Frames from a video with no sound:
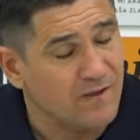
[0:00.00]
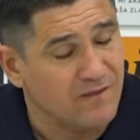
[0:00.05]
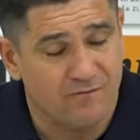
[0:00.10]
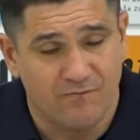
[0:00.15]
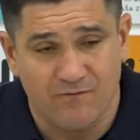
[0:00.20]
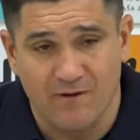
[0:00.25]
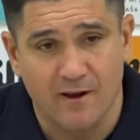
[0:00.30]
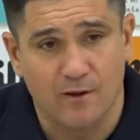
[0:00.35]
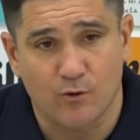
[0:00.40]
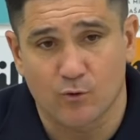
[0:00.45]

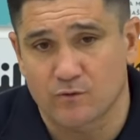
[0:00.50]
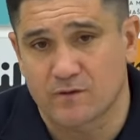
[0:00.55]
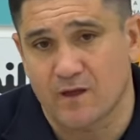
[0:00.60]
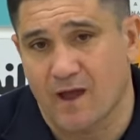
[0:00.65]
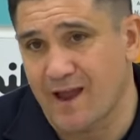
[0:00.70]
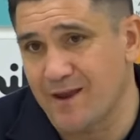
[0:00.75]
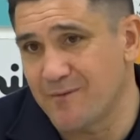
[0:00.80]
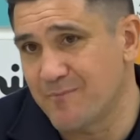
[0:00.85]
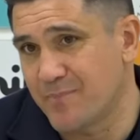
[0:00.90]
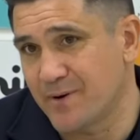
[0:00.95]
very good
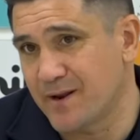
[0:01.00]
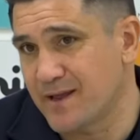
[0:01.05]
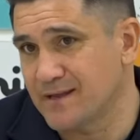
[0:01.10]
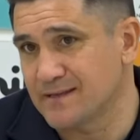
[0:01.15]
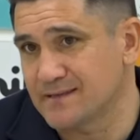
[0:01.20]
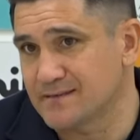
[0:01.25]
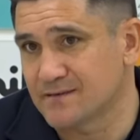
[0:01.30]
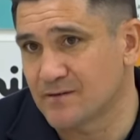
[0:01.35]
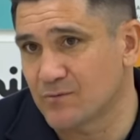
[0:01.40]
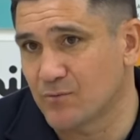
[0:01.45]
high
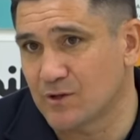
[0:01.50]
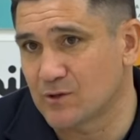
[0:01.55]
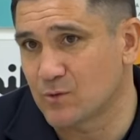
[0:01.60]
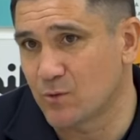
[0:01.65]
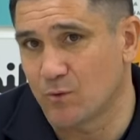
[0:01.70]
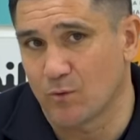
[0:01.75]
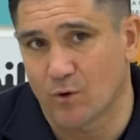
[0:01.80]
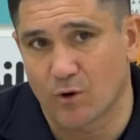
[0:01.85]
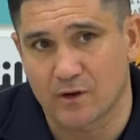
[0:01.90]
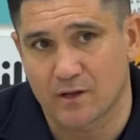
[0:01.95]
press, what
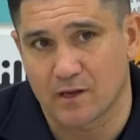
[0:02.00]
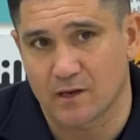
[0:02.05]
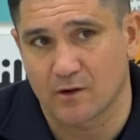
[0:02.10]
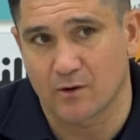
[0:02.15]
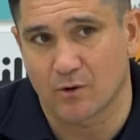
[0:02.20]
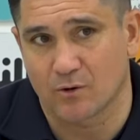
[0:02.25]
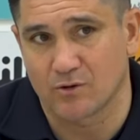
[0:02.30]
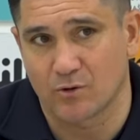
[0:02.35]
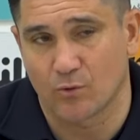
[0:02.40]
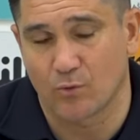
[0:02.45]
we work in
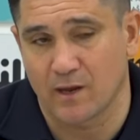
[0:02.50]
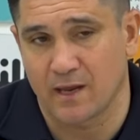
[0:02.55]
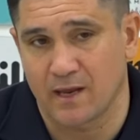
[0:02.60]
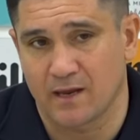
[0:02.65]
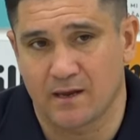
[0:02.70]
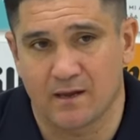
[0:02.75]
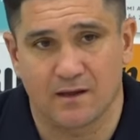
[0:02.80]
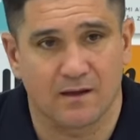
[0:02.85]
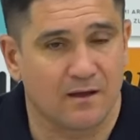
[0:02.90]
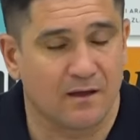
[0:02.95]
all the
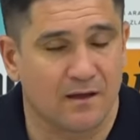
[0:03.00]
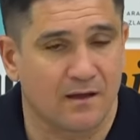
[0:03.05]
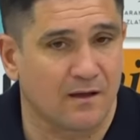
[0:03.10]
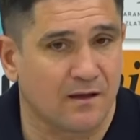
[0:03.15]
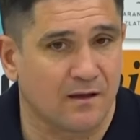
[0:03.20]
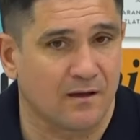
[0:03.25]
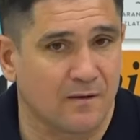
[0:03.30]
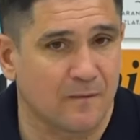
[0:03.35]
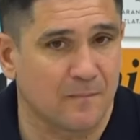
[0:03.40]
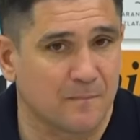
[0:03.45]
week.
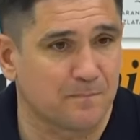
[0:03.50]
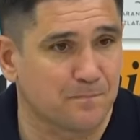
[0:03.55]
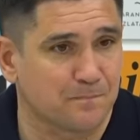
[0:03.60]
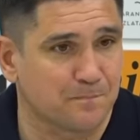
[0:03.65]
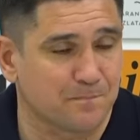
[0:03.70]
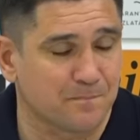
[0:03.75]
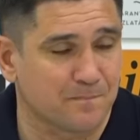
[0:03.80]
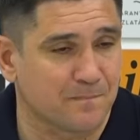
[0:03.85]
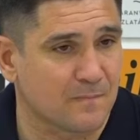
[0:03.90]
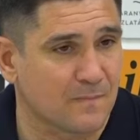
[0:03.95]

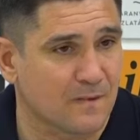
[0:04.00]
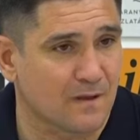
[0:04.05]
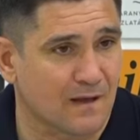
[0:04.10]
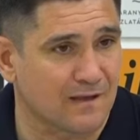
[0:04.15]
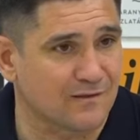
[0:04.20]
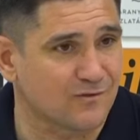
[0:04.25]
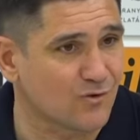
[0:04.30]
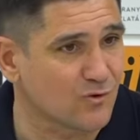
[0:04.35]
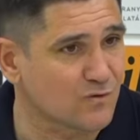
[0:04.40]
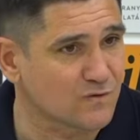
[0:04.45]

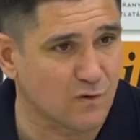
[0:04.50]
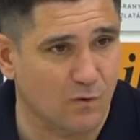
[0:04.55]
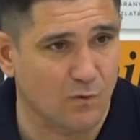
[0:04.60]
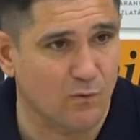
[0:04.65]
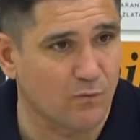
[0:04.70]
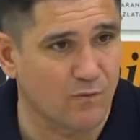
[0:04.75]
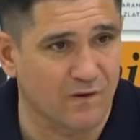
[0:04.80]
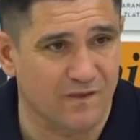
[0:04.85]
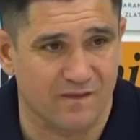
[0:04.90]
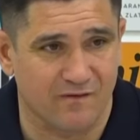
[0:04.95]
And
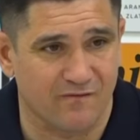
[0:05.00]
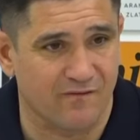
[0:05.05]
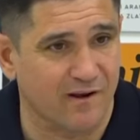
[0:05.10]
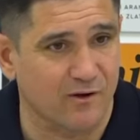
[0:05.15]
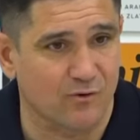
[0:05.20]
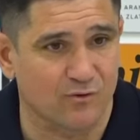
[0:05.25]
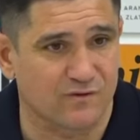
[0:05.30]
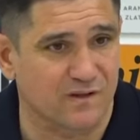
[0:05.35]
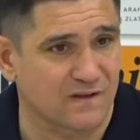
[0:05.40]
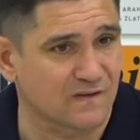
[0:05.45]
also with a very
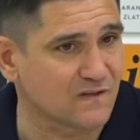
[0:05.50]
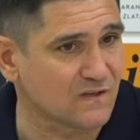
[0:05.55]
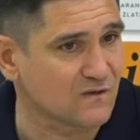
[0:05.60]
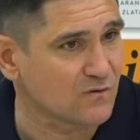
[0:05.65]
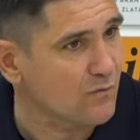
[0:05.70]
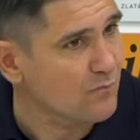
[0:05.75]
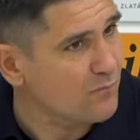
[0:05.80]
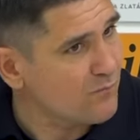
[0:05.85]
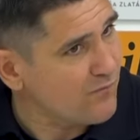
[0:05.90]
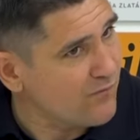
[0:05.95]
good
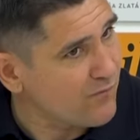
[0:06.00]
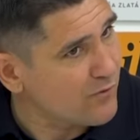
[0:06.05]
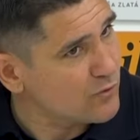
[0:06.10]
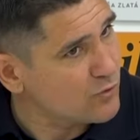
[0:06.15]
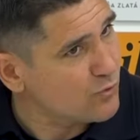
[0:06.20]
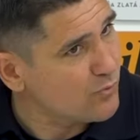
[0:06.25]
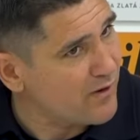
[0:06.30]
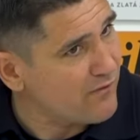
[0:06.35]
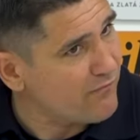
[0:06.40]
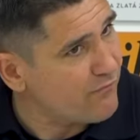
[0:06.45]
transition for
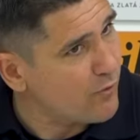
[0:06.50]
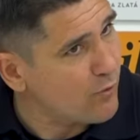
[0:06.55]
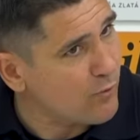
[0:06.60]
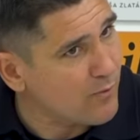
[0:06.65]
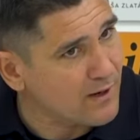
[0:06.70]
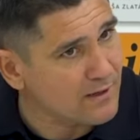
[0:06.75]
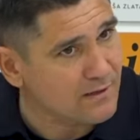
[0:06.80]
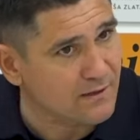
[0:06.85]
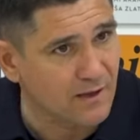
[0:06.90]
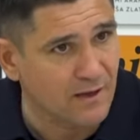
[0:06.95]
to play
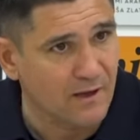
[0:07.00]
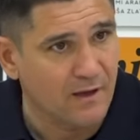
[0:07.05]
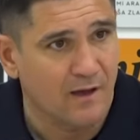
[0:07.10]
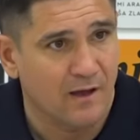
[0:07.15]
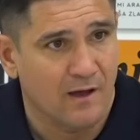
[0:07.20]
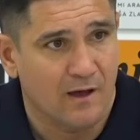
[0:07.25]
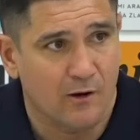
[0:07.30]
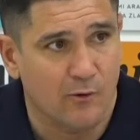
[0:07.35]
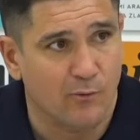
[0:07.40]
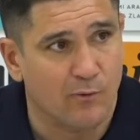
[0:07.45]
forward
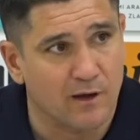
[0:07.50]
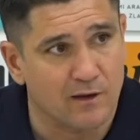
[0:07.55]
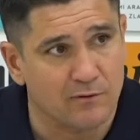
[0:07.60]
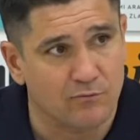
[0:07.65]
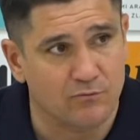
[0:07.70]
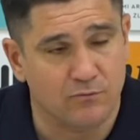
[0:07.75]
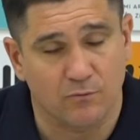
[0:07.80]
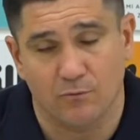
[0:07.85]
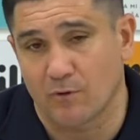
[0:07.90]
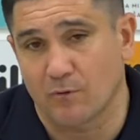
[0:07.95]

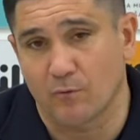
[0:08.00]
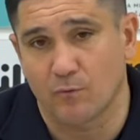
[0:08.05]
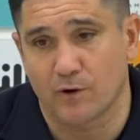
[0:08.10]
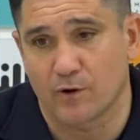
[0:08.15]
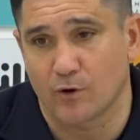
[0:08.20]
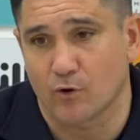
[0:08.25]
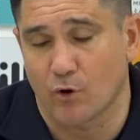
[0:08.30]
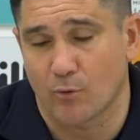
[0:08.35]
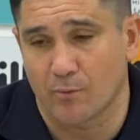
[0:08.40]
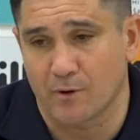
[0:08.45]
about when we
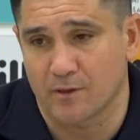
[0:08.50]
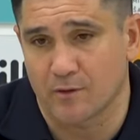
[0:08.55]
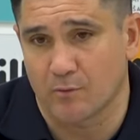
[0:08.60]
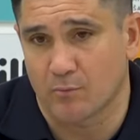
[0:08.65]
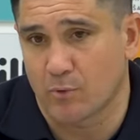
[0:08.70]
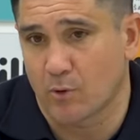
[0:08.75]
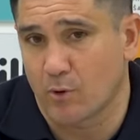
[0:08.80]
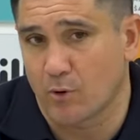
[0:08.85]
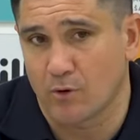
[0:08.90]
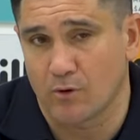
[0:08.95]
recover the
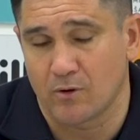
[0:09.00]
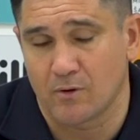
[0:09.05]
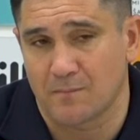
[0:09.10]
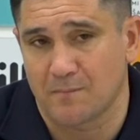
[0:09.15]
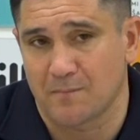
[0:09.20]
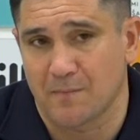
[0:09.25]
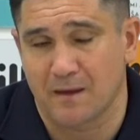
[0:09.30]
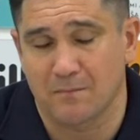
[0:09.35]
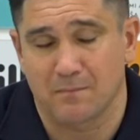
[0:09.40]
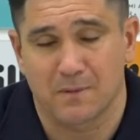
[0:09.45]
ball.
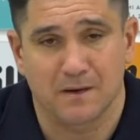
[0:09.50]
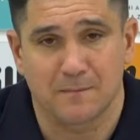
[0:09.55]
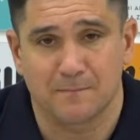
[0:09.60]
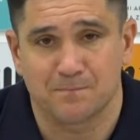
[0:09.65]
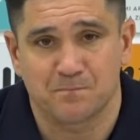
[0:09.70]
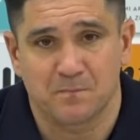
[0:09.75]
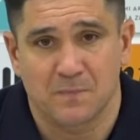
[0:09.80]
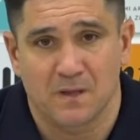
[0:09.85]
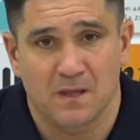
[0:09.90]
I mean,